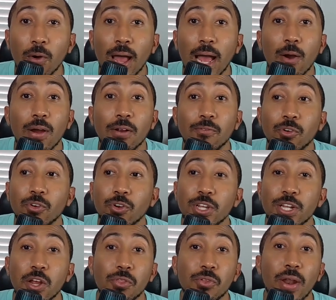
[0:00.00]
However,
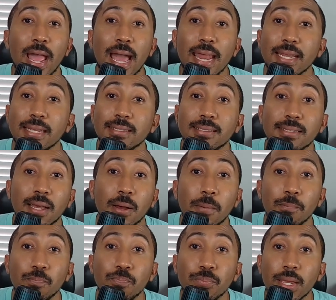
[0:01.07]
they're adding
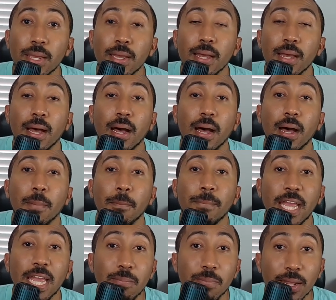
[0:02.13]
some
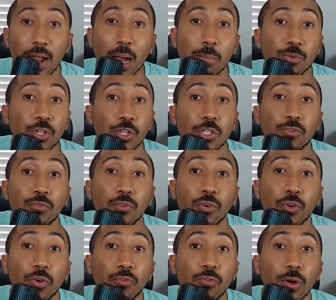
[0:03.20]
payment options
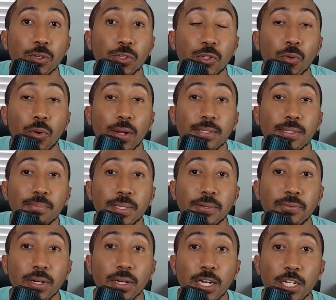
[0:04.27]
for folks who are in some
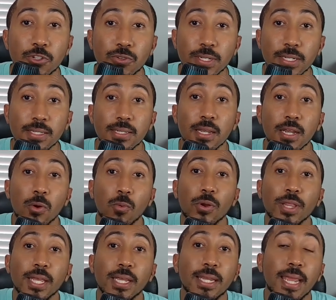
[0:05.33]
different countries where
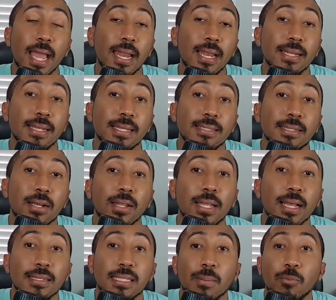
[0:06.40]
they can't necessarily
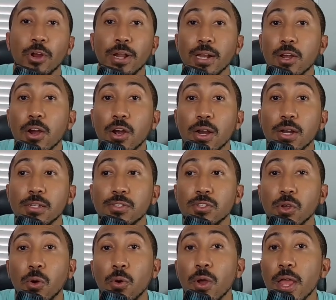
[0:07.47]
accept credit cards.
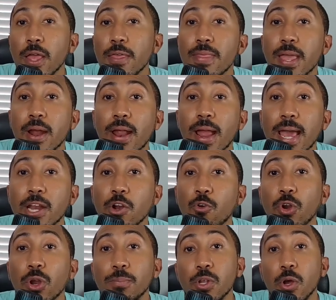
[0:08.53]
So they are adding
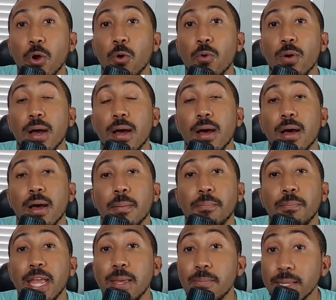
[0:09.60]
crypto
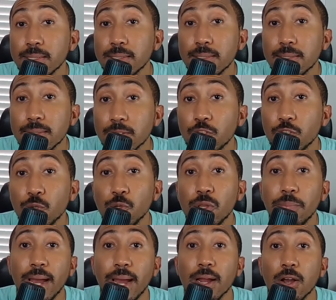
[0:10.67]
payments to the
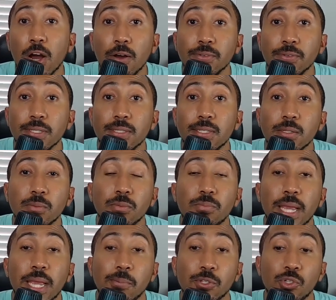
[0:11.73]
back office to
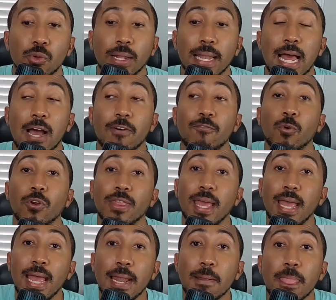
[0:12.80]
be able to allow for
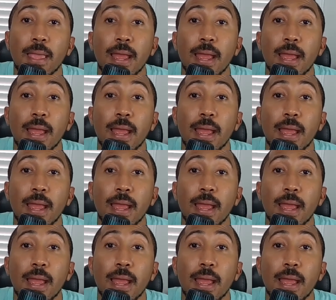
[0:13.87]
that.